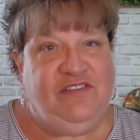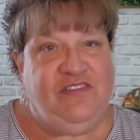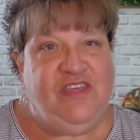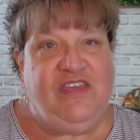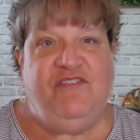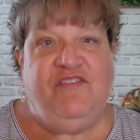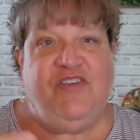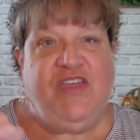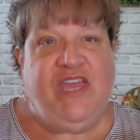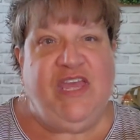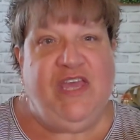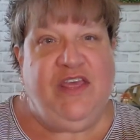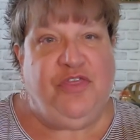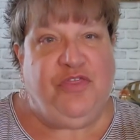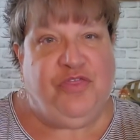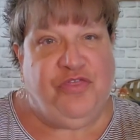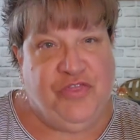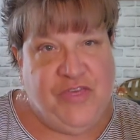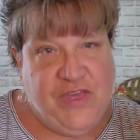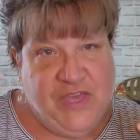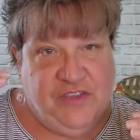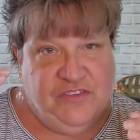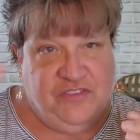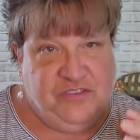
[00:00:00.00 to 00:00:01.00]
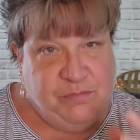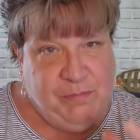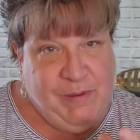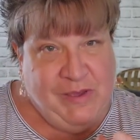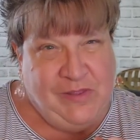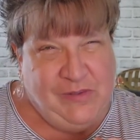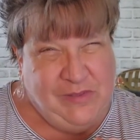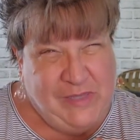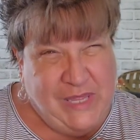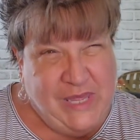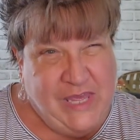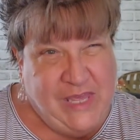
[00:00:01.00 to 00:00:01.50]
He thinks
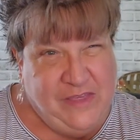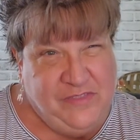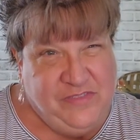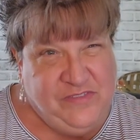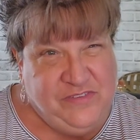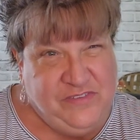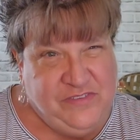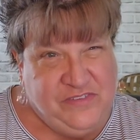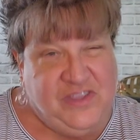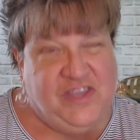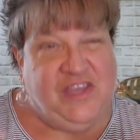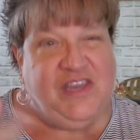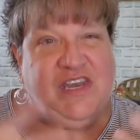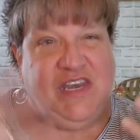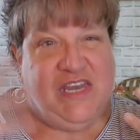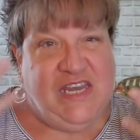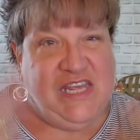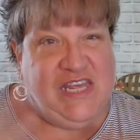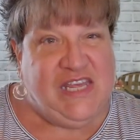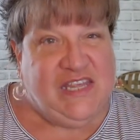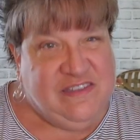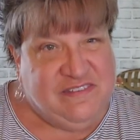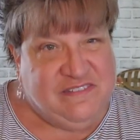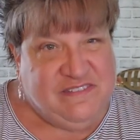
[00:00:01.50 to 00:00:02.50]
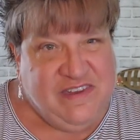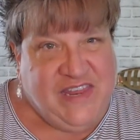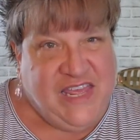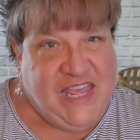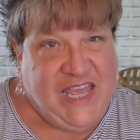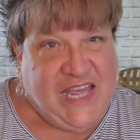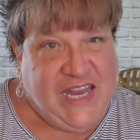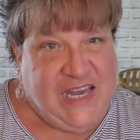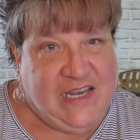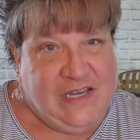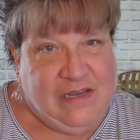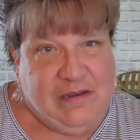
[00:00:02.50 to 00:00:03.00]
about laying in the sun, and he gets
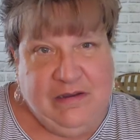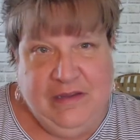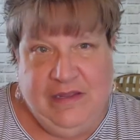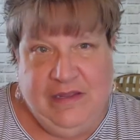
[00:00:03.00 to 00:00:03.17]
tan.